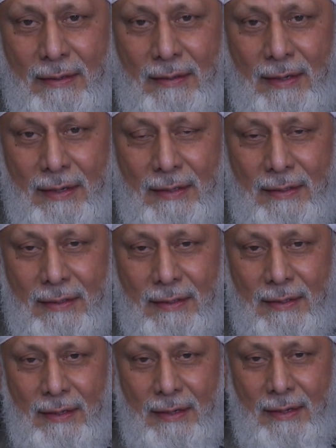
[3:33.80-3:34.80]
right?
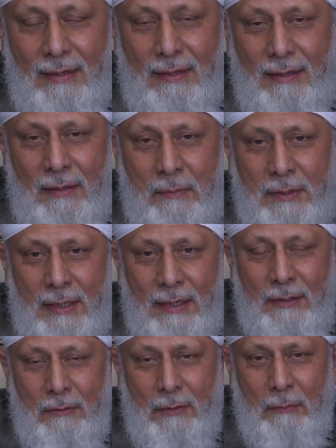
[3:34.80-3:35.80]

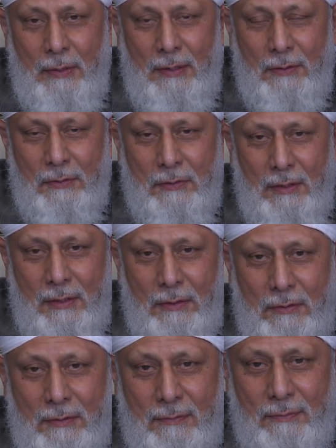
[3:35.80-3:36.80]
Immediately you complete your
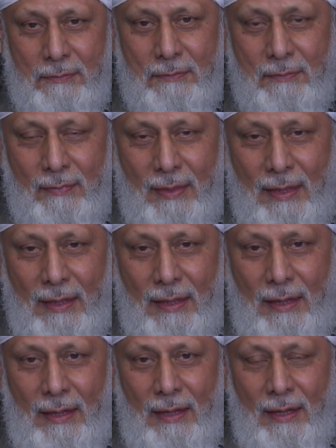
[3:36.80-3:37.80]
studies
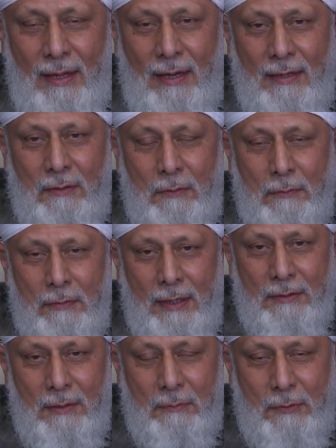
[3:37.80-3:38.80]
and you
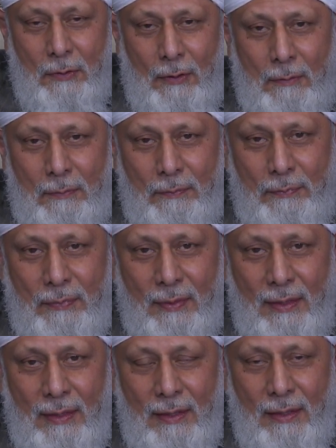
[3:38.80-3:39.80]
find some job,
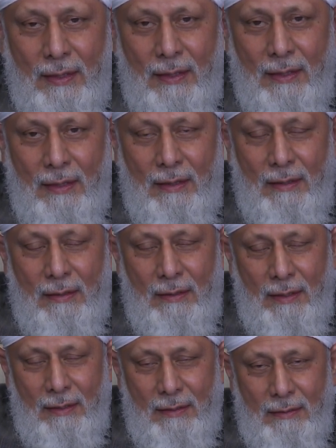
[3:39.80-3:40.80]

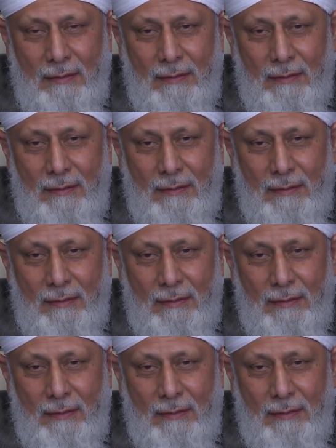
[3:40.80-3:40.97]
then